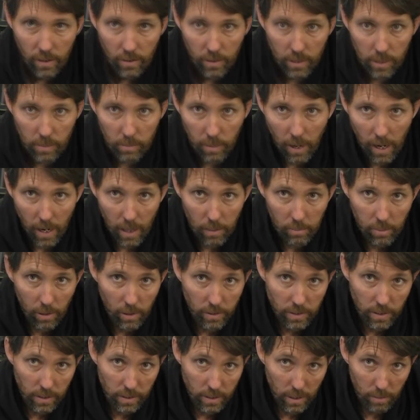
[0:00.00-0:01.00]
This part of the
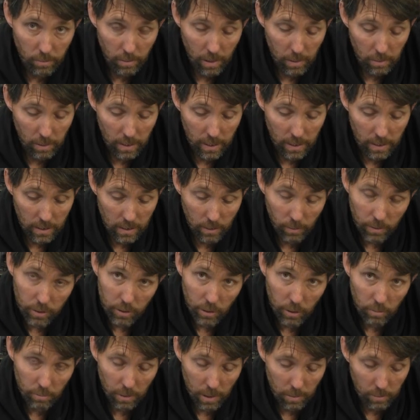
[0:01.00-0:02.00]
process can be a bit easy with
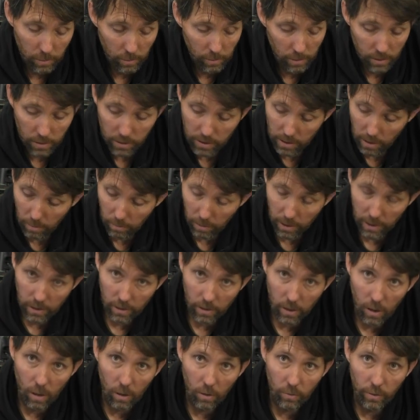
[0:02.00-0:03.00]
two people because somebody
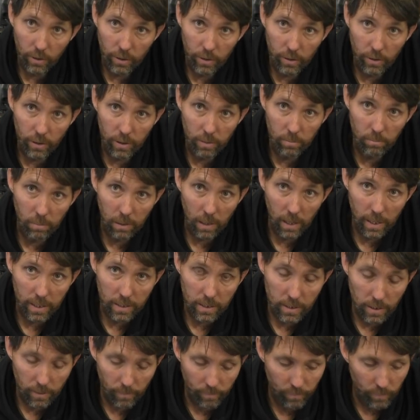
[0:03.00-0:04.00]
could hold the unit in
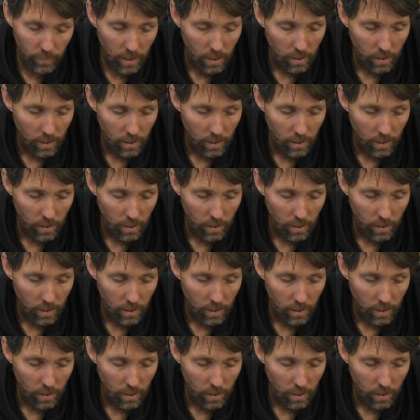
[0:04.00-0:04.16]
place